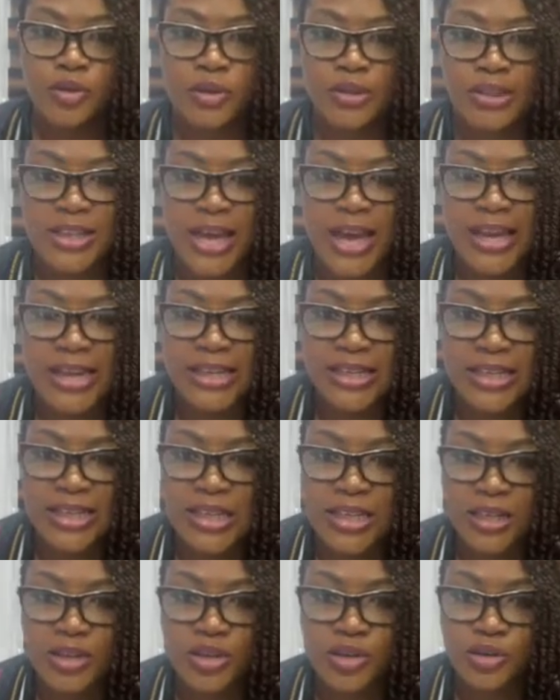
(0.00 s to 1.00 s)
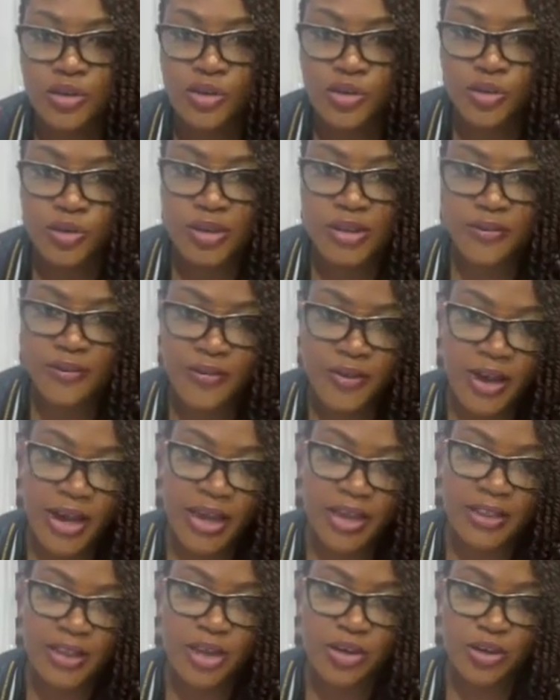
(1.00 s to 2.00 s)
Kindly
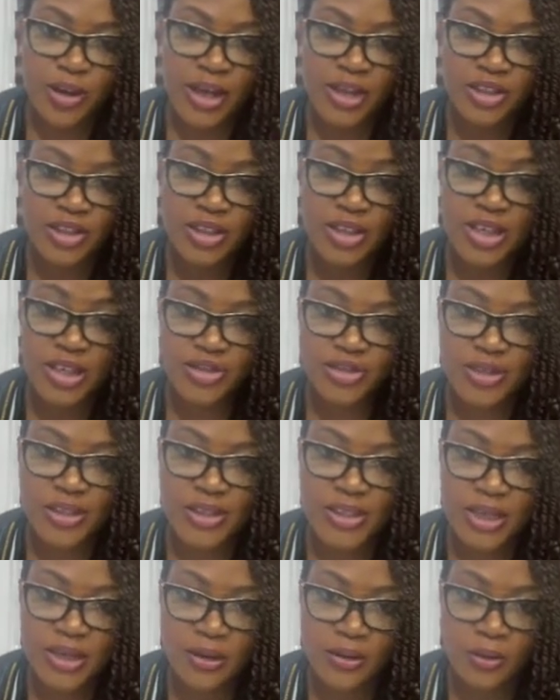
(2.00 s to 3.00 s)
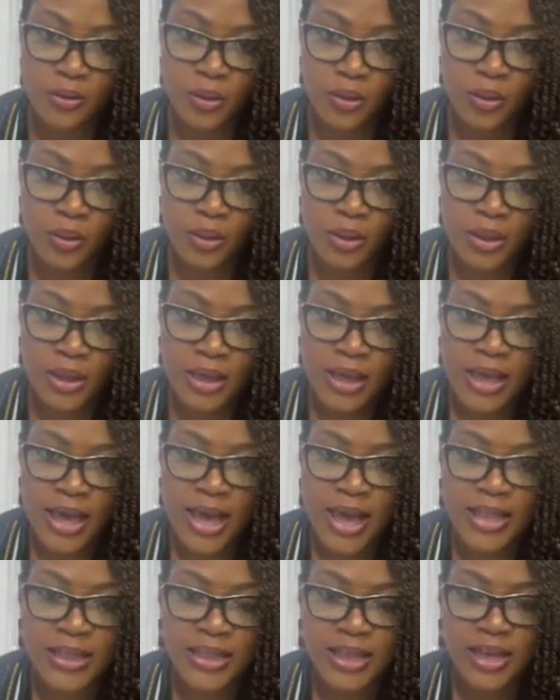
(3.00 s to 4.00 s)
notify that you're actually interested in Hull,
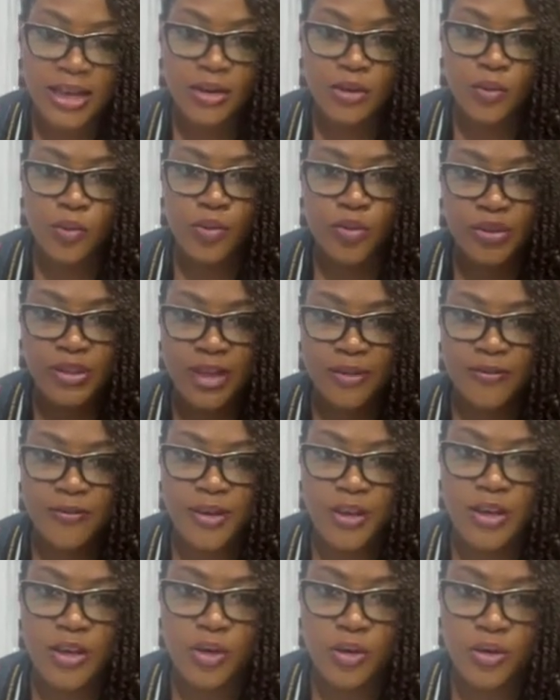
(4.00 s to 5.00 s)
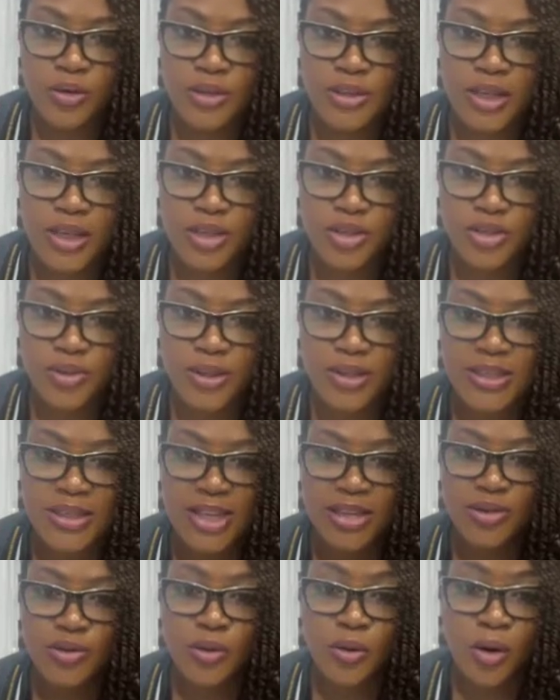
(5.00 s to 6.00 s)
and then we'll definitely contact you and
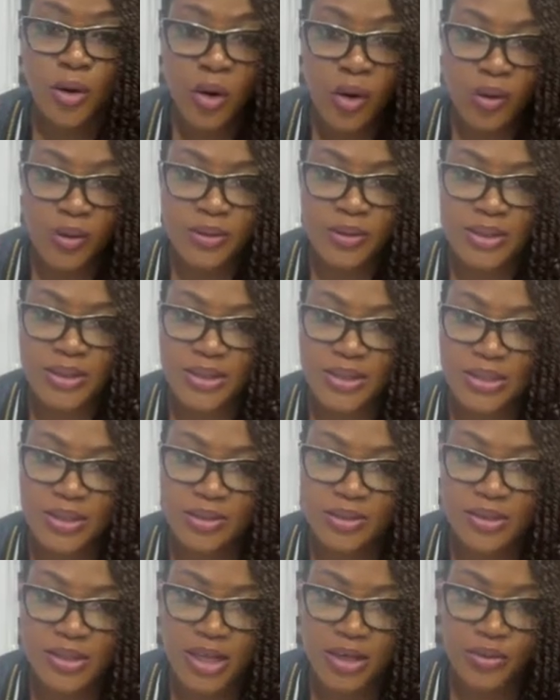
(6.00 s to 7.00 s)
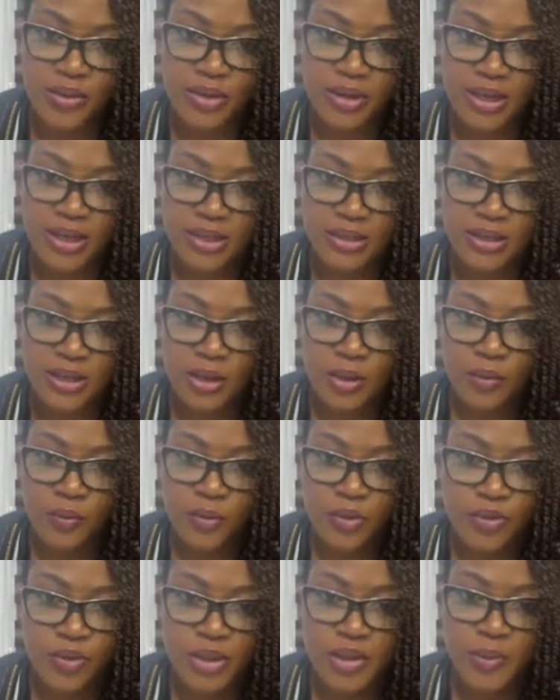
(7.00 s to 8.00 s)
send you all the details that you need
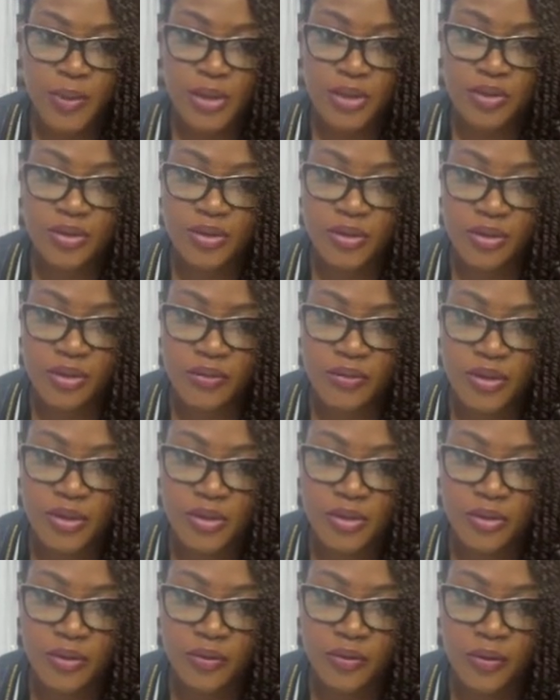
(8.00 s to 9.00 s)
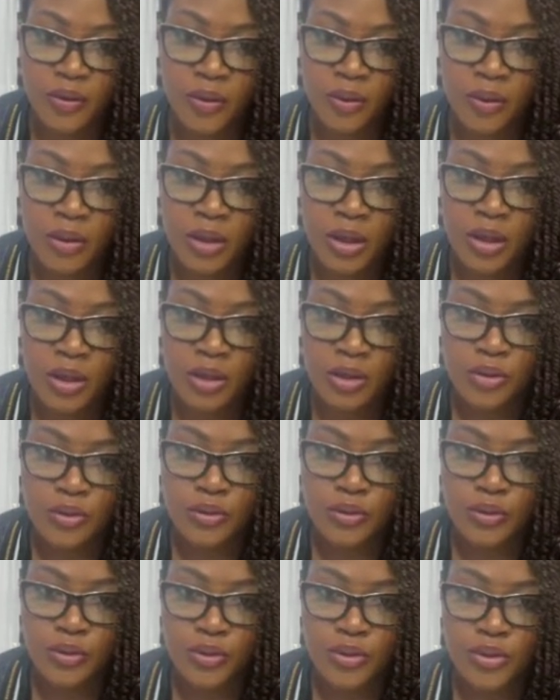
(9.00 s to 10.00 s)
with respect to the University of Hull,
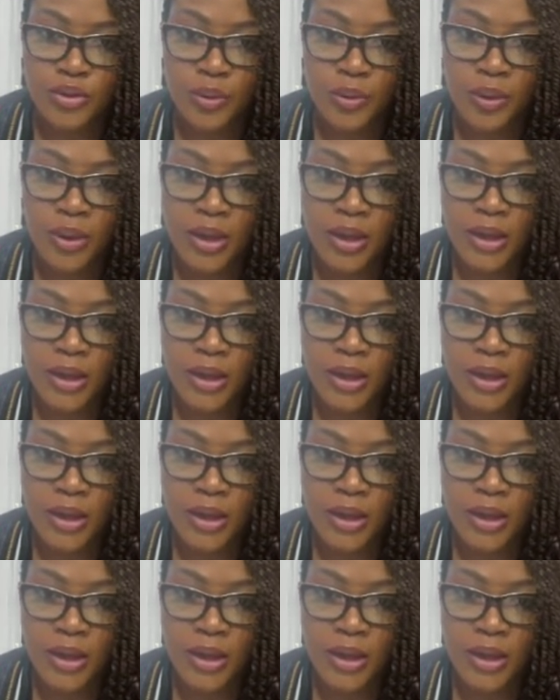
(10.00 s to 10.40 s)
you know. So